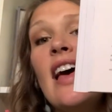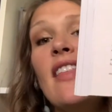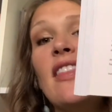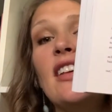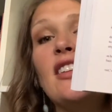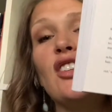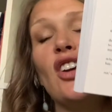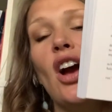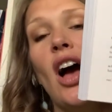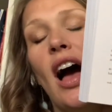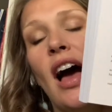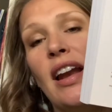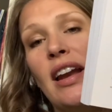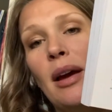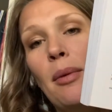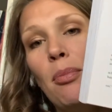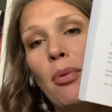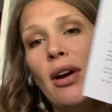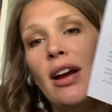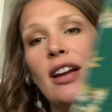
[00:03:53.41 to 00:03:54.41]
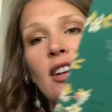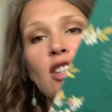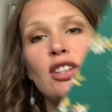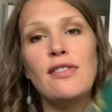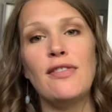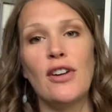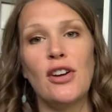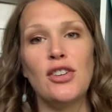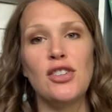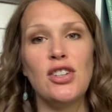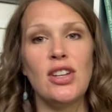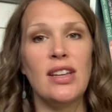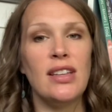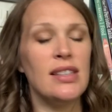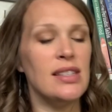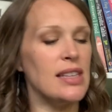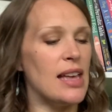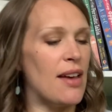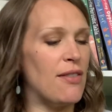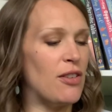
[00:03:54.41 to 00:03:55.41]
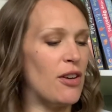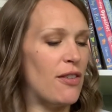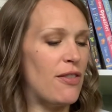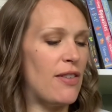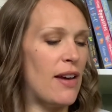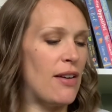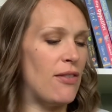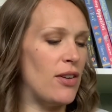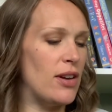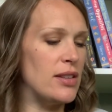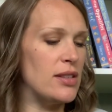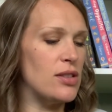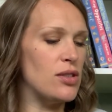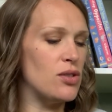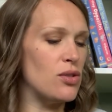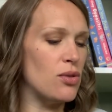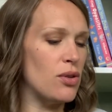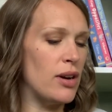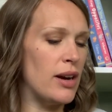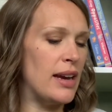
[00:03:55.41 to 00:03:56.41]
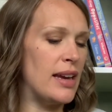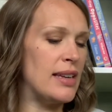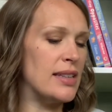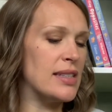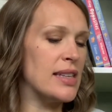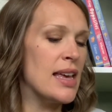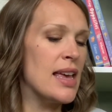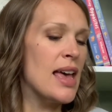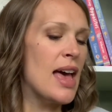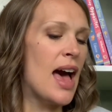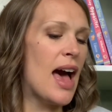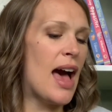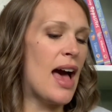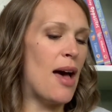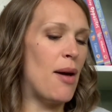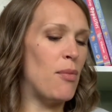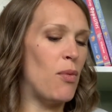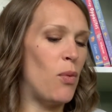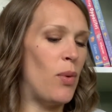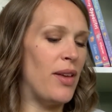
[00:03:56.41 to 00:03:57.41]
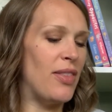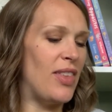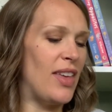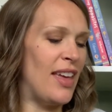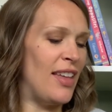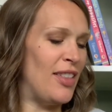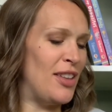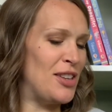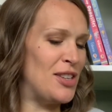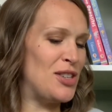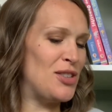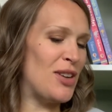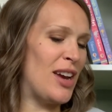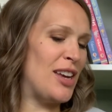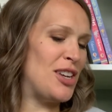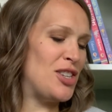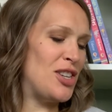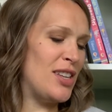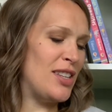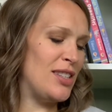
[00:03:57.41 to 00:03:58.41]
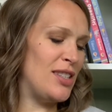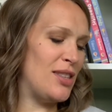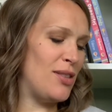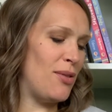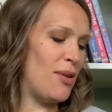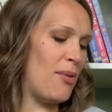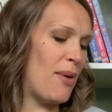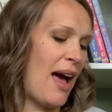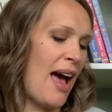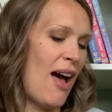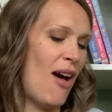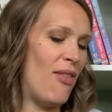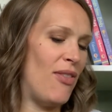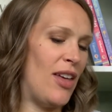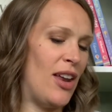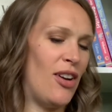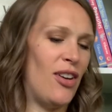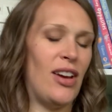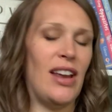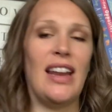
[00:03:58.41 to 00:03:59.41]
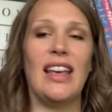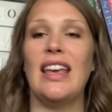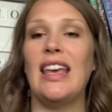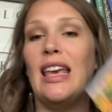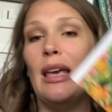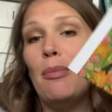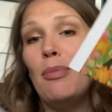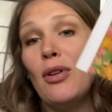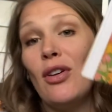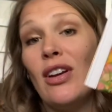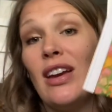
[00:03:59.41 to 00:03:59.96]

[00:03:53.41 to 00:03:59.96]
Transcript: These are unabridged versions of your favorite stories with illustrations throughout that are going to keep your